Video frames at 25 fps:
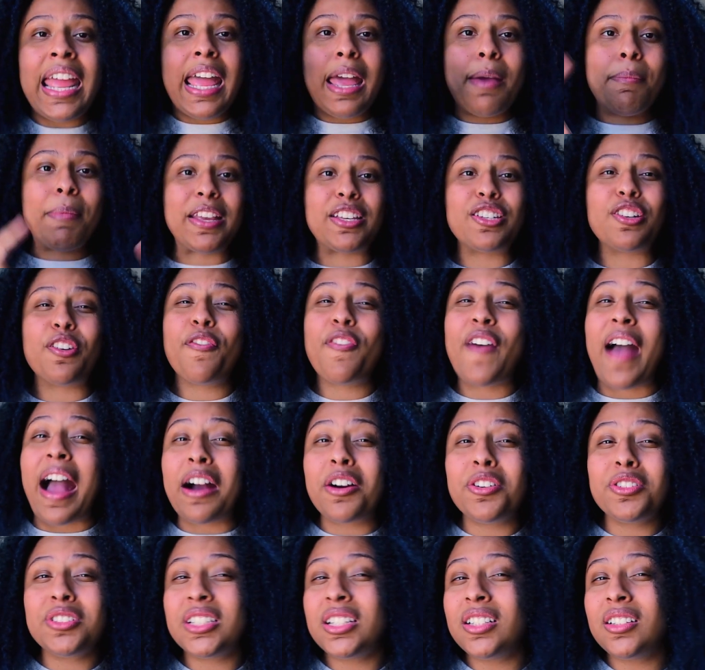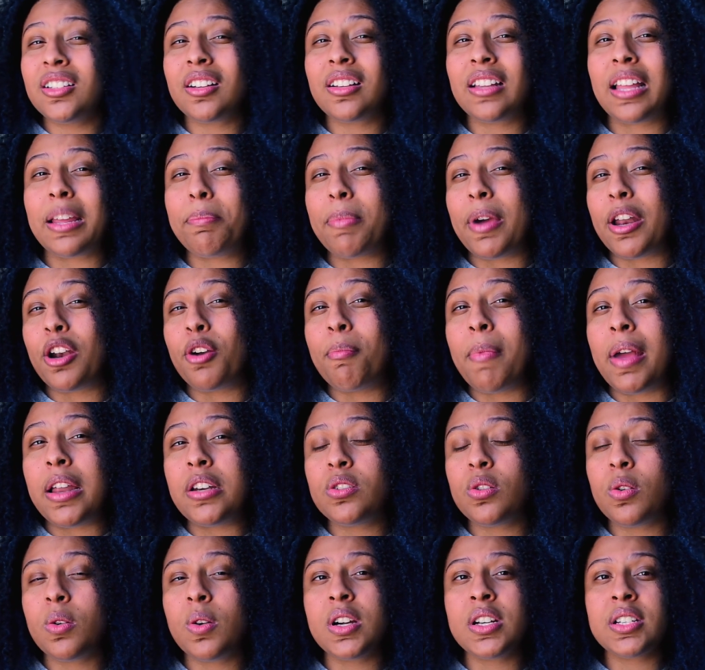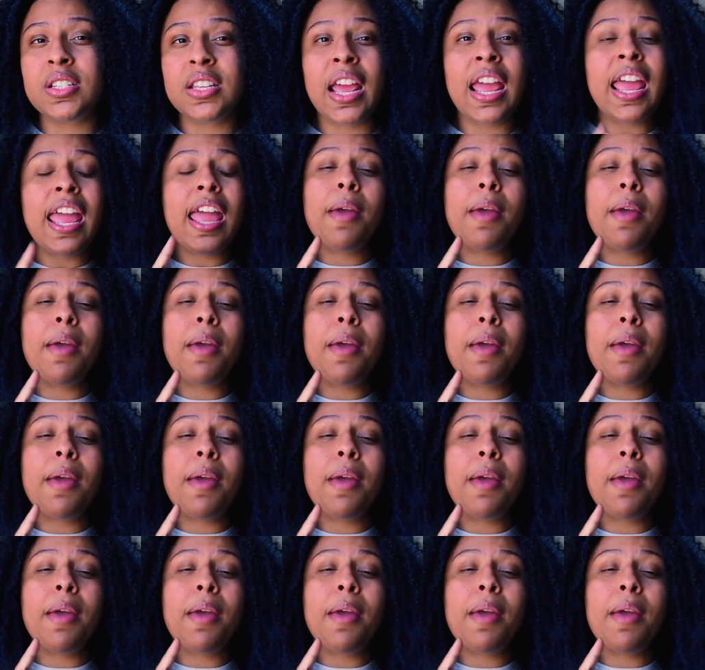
It makes your faculty look like better mentors.